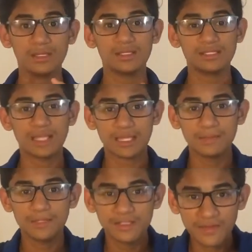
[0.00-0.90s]
Second
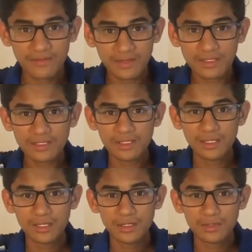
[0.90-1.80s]
piece of evidence
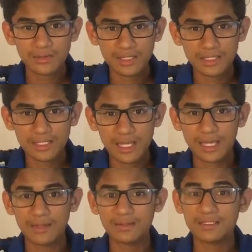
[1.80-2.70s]
was
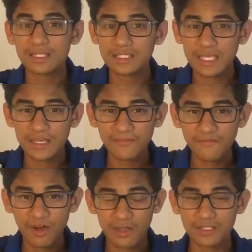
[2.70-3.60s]
that the same
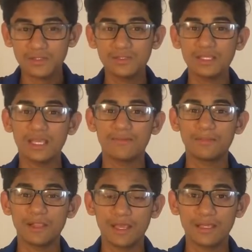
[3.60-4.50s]
fossils and
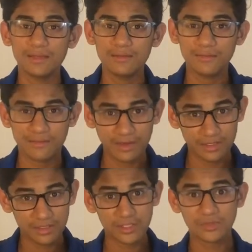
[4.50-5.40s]
plant
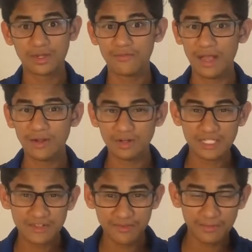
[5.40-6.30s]
fossils were found on
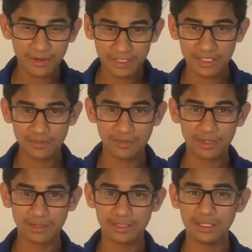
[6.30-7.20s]
different parts of the
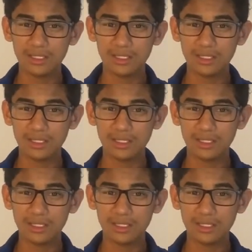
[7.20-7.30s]
world.